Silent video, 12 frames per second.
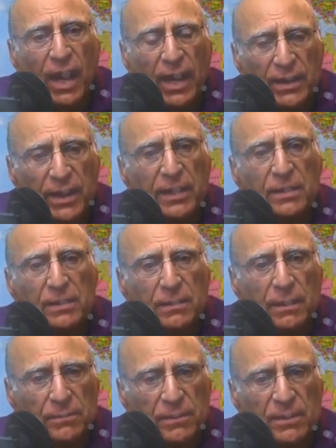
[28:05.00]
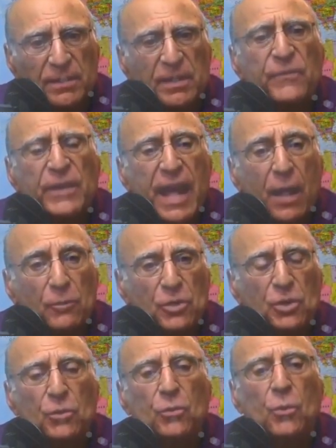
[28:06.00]
and then divvied out
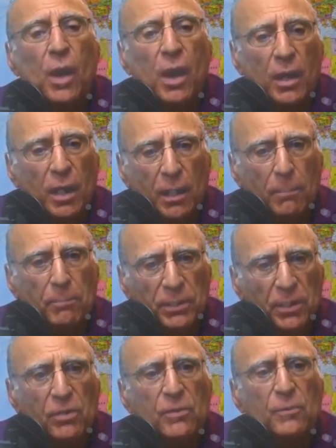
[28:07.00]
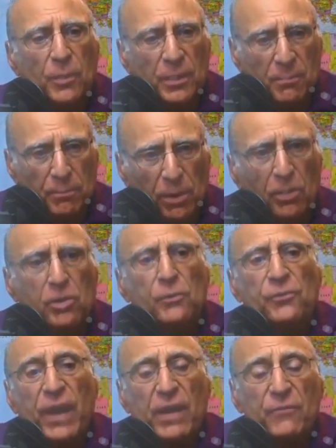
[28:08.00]
to uh, political well, political
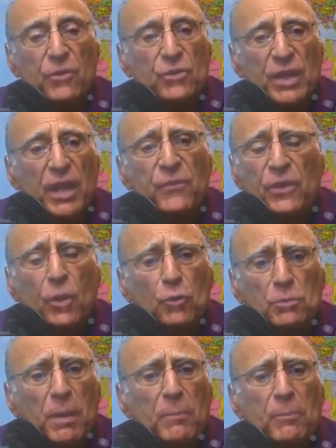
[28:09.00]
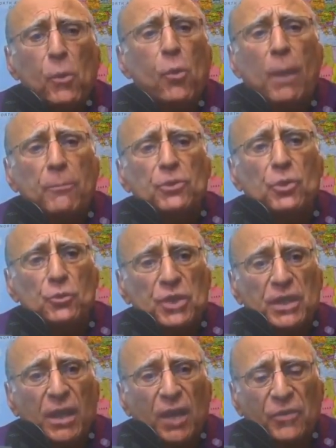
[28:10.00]
favors. And for those people who are
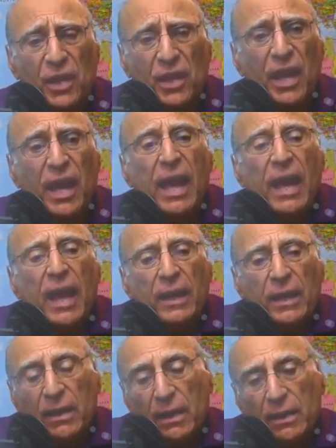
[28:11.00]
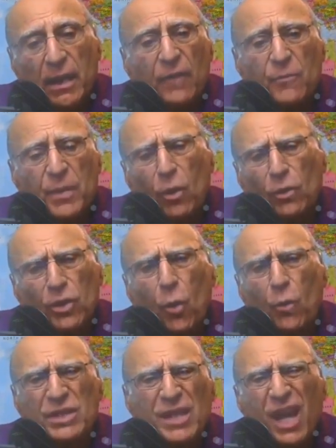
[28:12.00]
producing nothing, government,
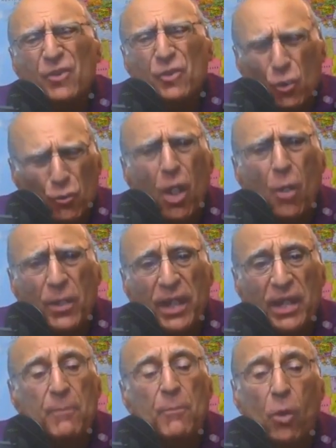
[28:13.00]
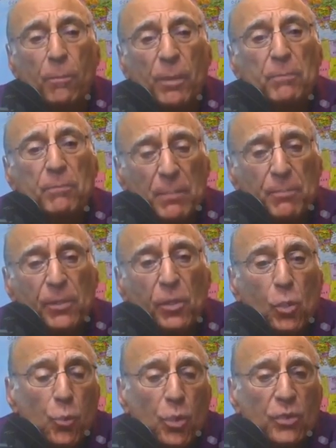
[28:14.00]
although is maybe. not growing anymore, but people
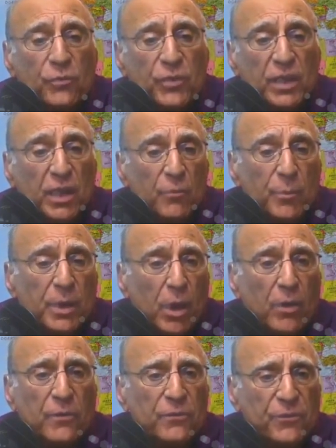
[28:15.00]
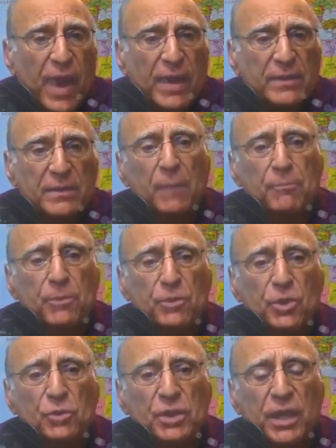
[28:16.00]
who work for the government are in fact not
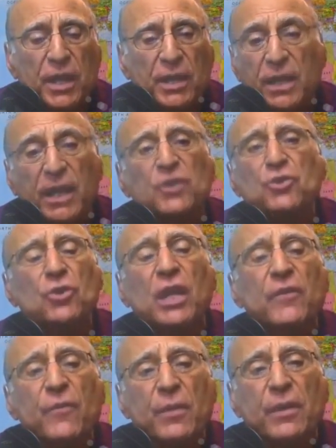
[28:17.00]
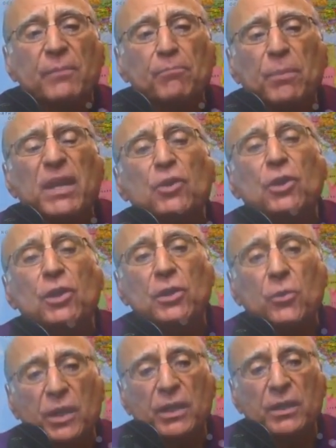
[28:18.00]
producing anything and shouldn't even be
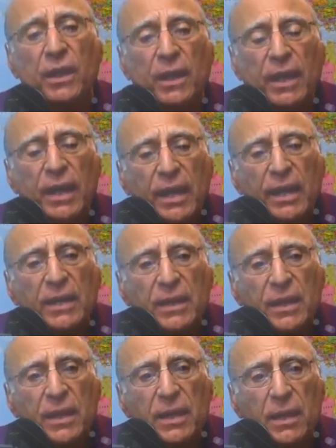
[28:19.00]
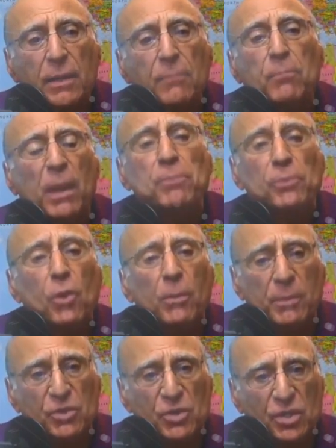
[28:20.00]
included in the um,
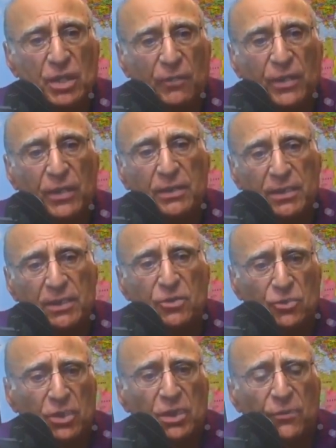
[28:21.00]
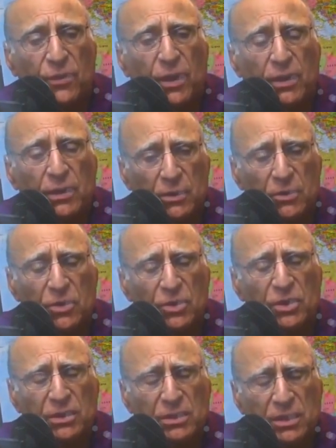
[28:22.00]
employment certificates. Certific-
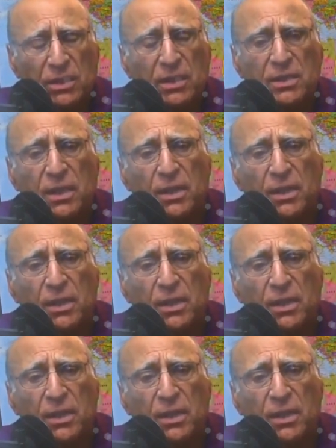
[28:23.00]
uh, I